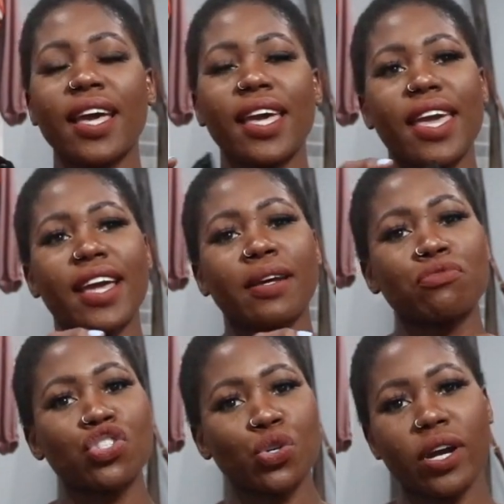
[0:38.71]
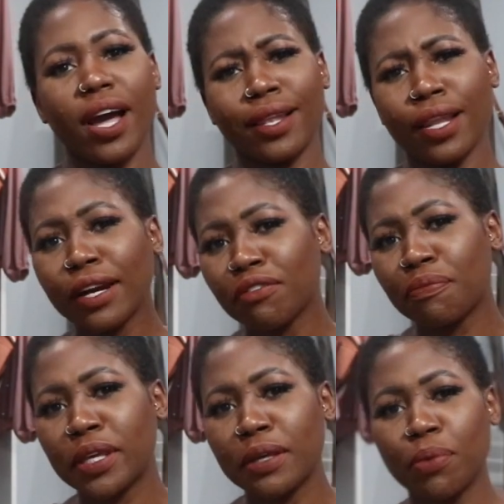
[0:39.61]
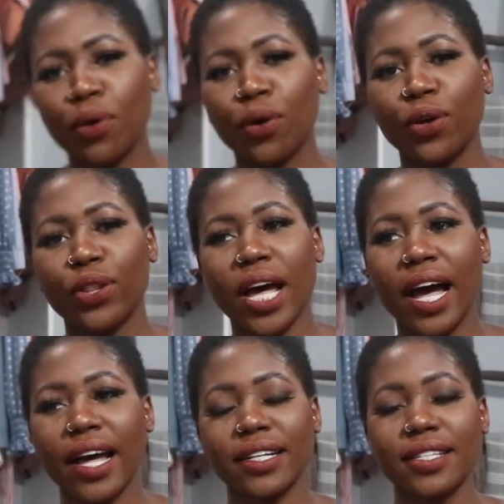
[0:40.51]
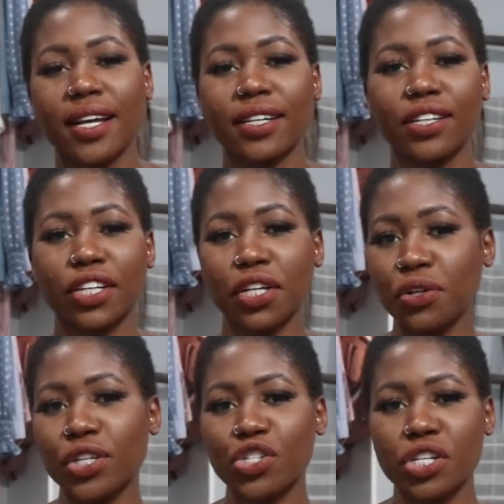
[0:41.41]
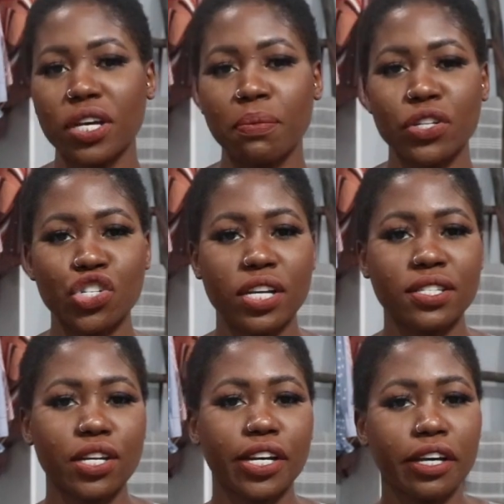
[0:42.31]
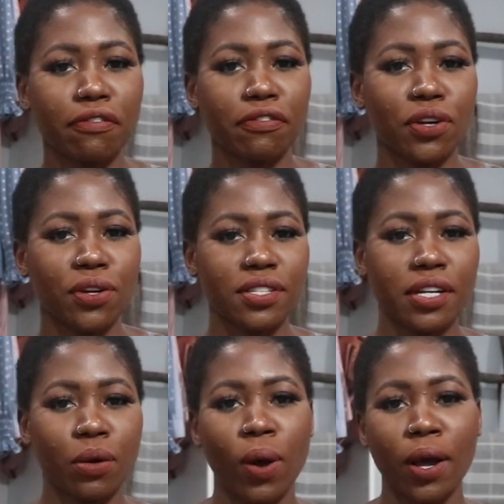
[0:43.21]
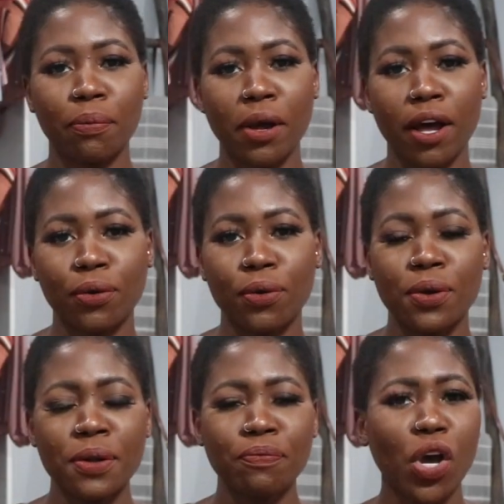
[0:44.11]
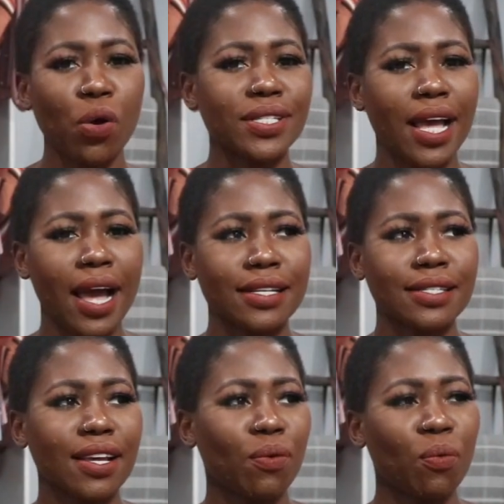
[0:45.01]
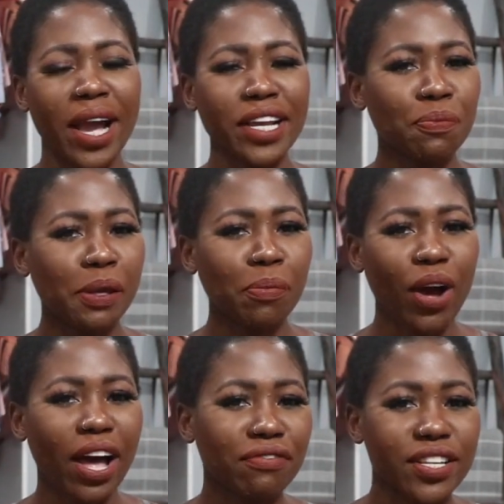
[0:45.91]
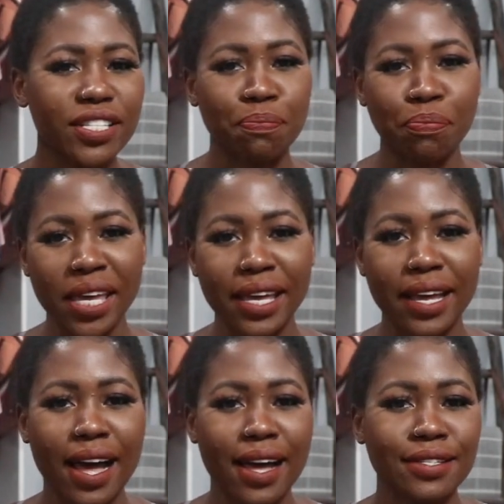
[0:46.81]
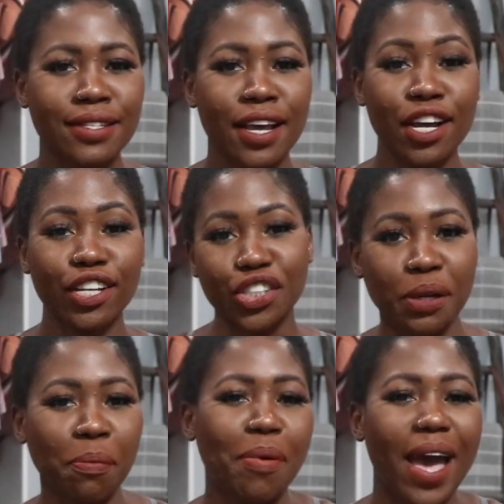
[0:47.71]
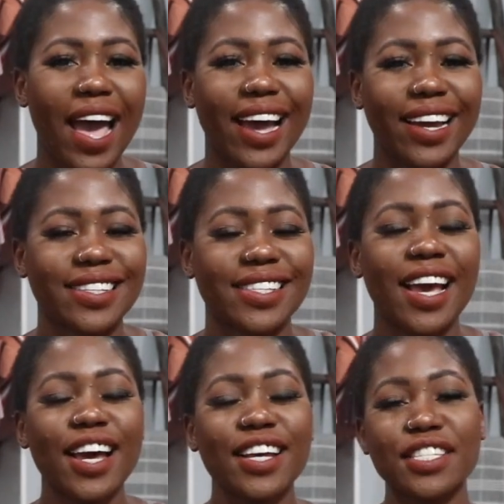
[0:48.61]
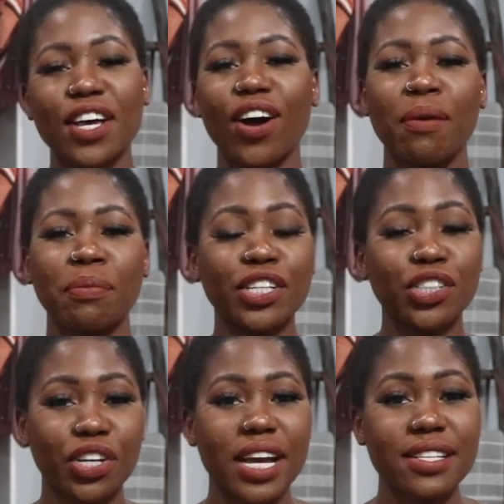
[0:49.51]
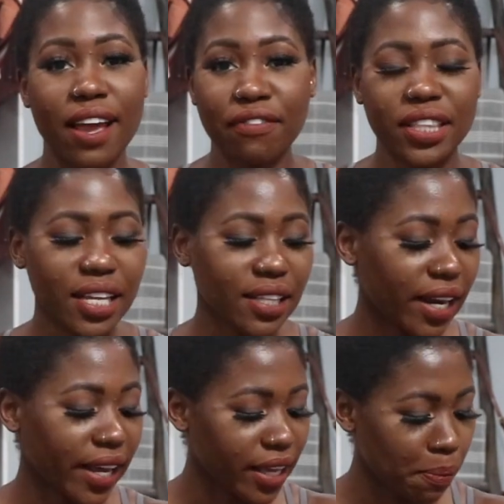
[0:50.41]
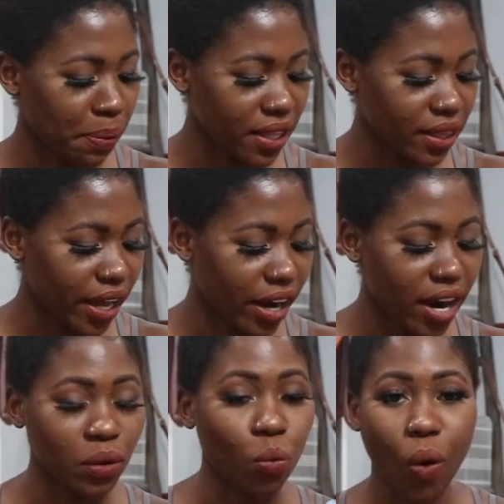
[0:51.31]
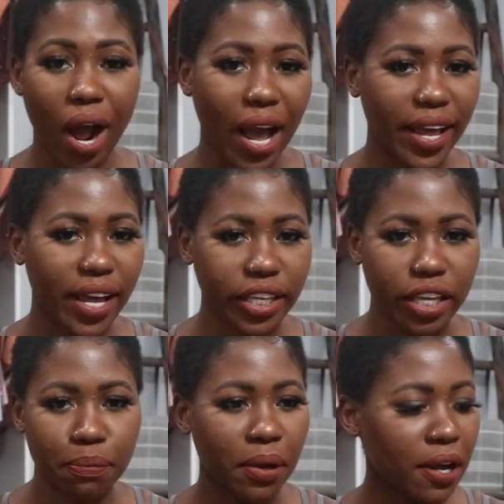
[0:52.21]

and I'm sure a lot of people that go to the gym with just their earphones and a water bottle always ask, why do people have these big ass gym bags? So I'm going to show you guys everything that I keep in there and why I keep